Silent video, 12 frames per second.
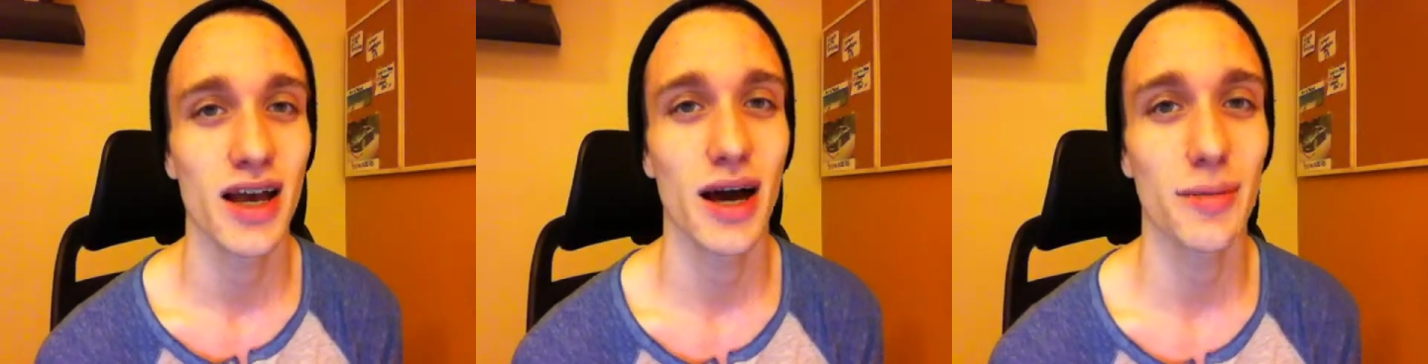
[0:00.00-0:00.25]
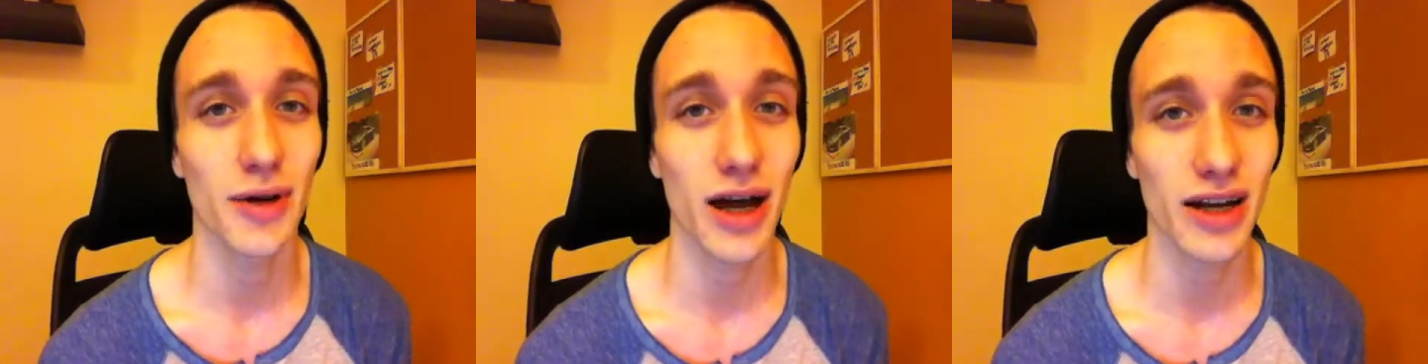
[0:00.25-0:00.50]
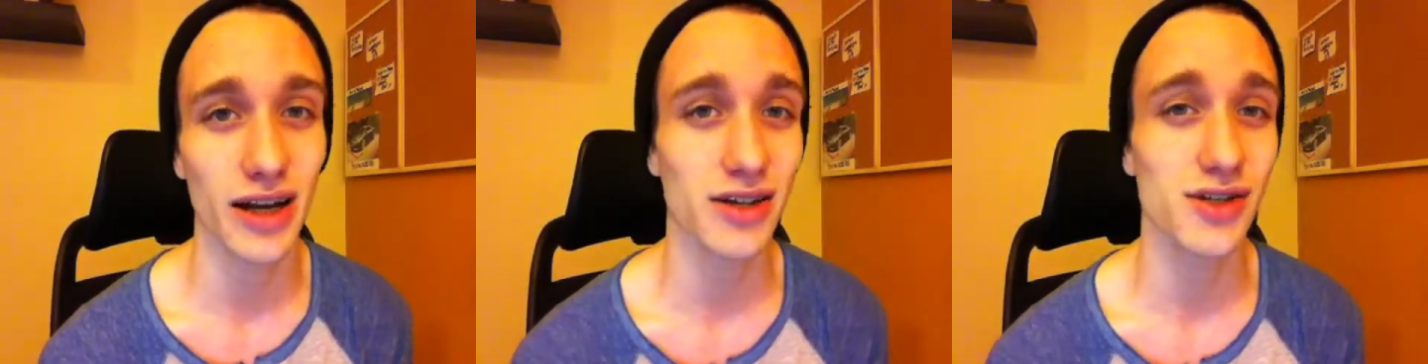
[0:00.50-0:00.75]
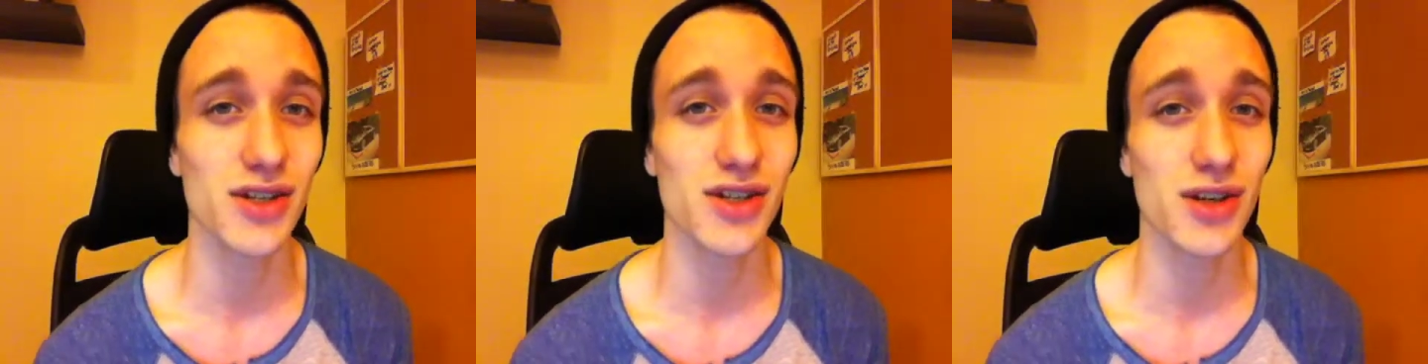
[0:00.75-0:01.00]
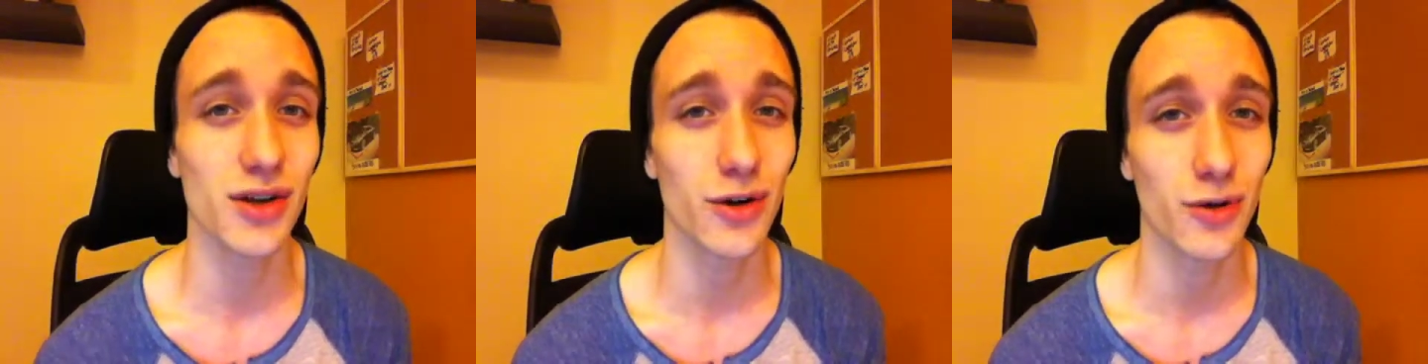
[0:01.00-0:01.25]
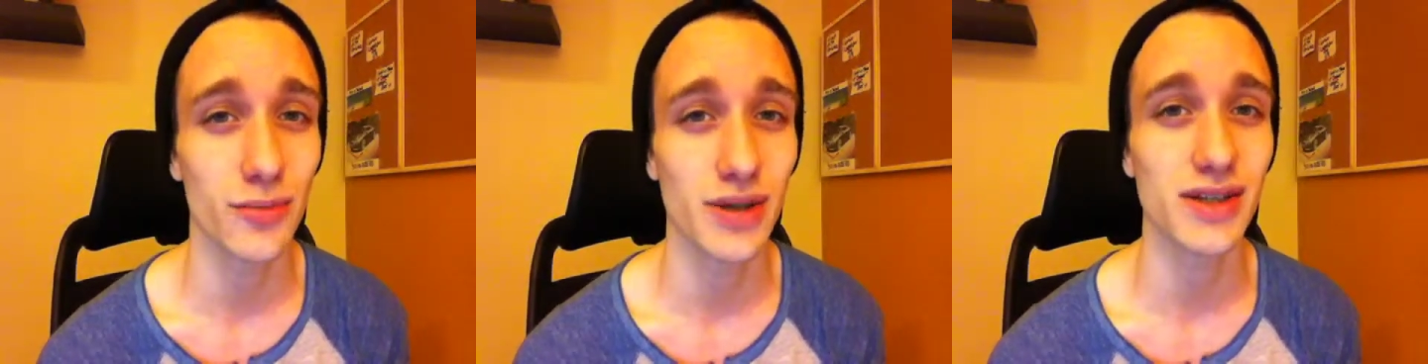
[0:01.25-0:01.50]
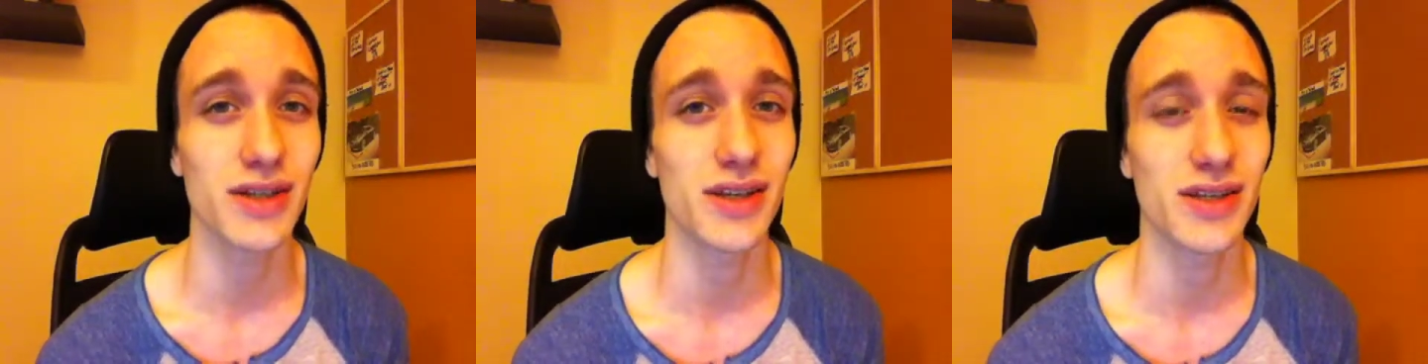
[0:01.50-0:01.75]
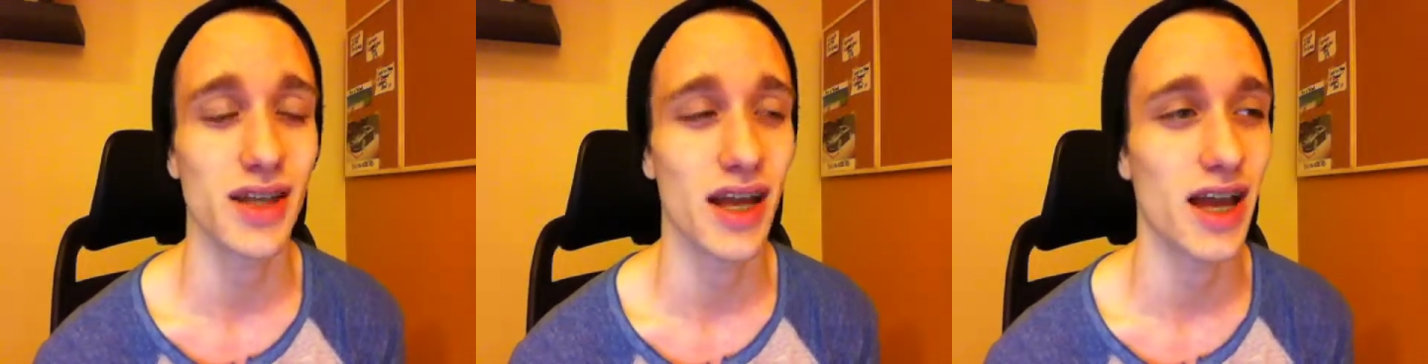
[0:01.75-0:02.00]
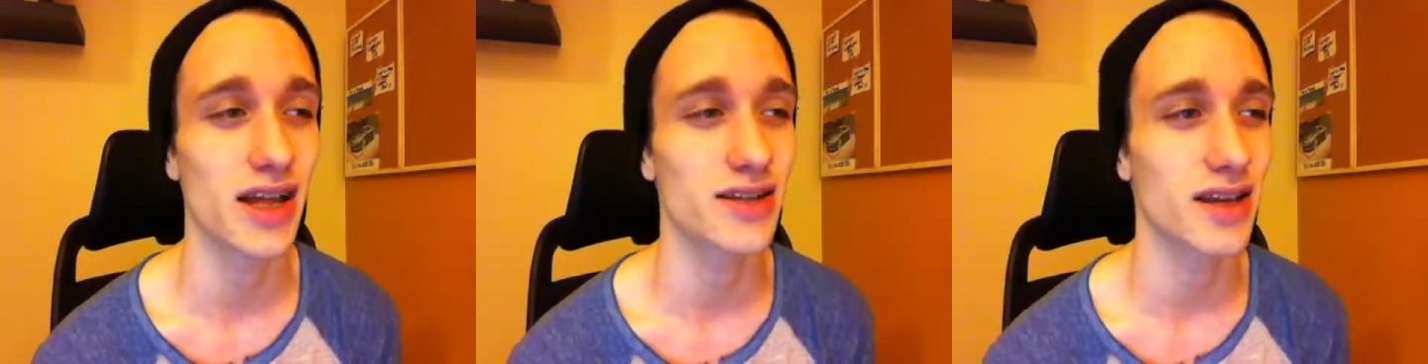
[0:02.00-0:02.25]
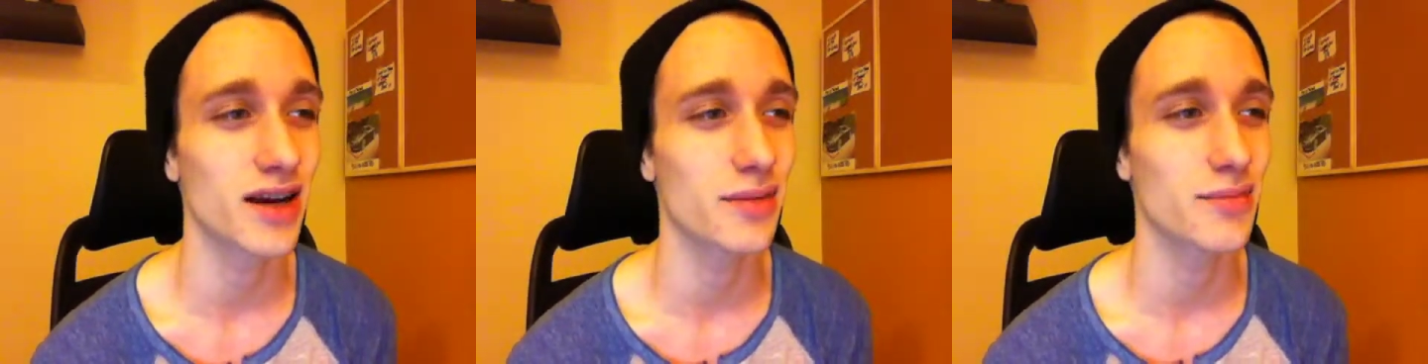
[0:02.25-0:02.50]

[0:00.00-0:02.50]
about how to actually start a home business. And